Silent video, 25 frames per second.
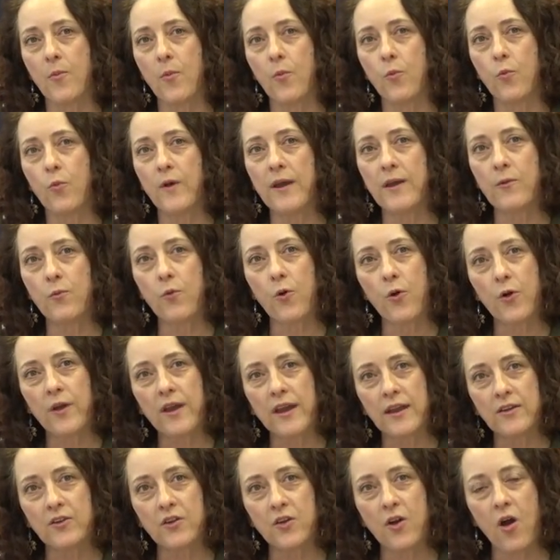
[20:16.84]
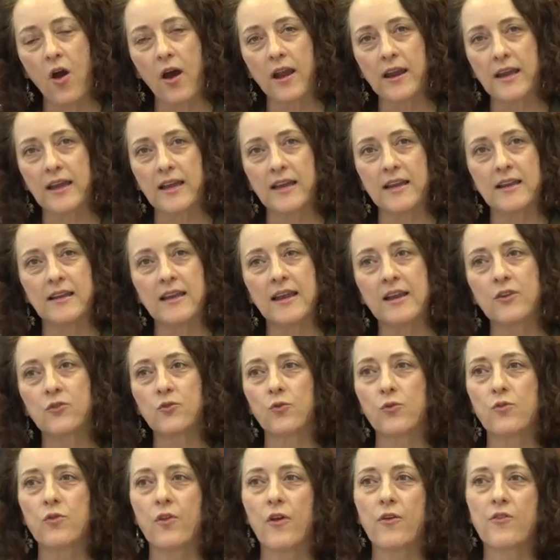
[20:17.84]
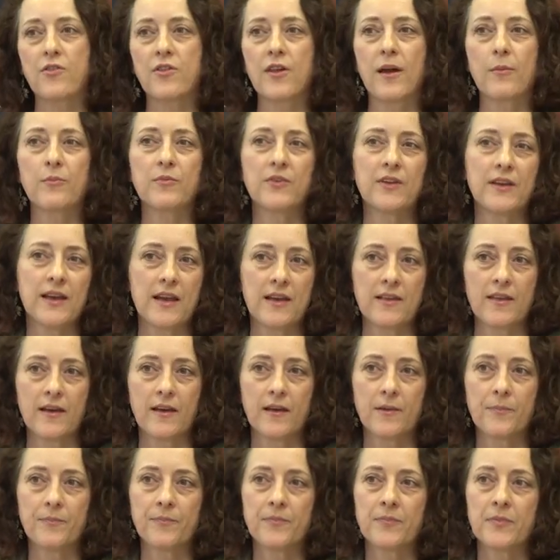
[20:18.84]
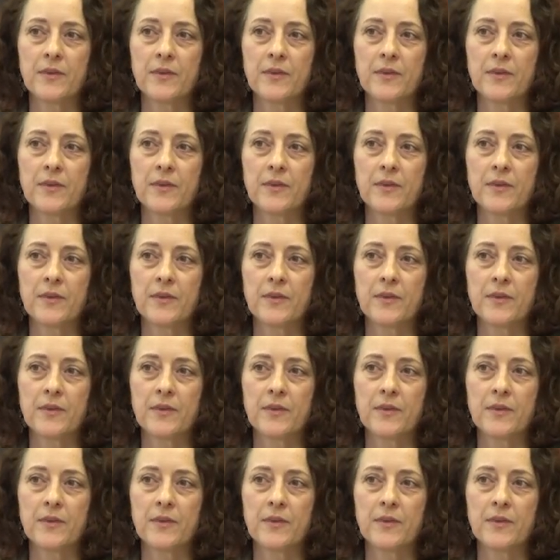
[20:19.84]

we're working to kind of connect all those up together.